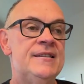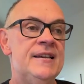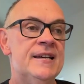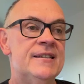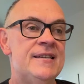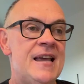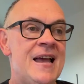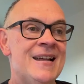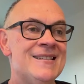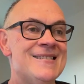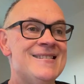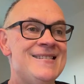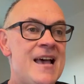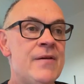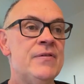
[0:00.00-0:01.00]
6
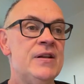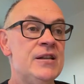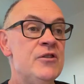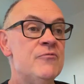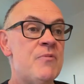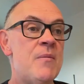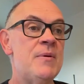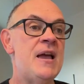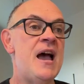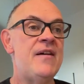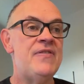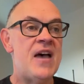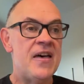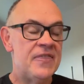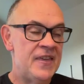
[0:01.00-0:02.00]
and 7. You've probably
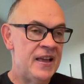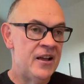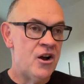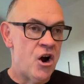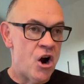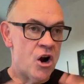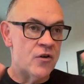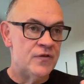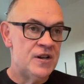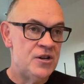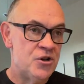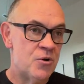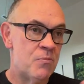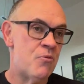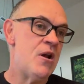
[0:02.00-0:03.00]
had that thing
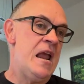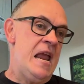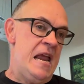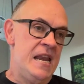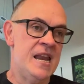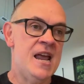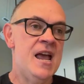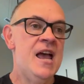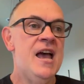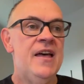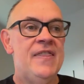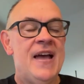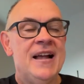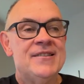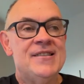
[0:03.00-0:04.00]
carved in your brain. And
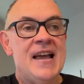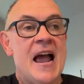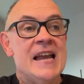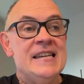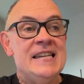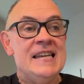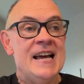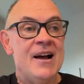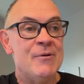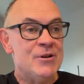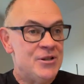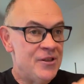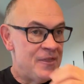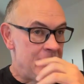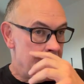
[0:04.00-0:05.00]
that's the idea.
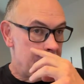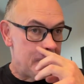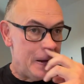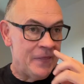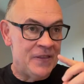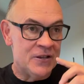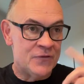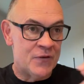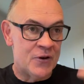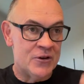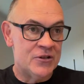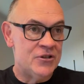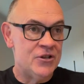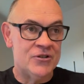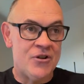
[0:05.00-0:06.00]
I want you to think about this
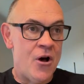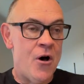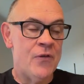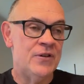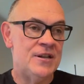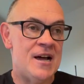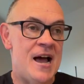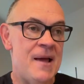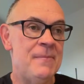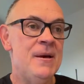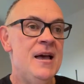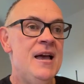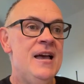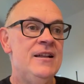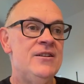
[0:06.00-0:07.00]
verse just all the
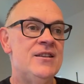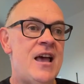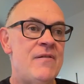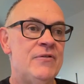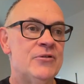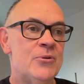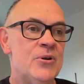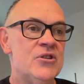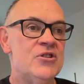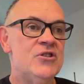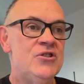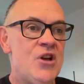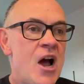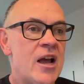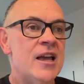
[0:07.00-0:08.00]
time. Just have it sort of
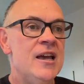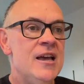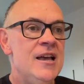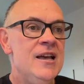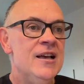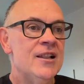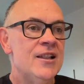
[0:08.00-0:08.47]
stuck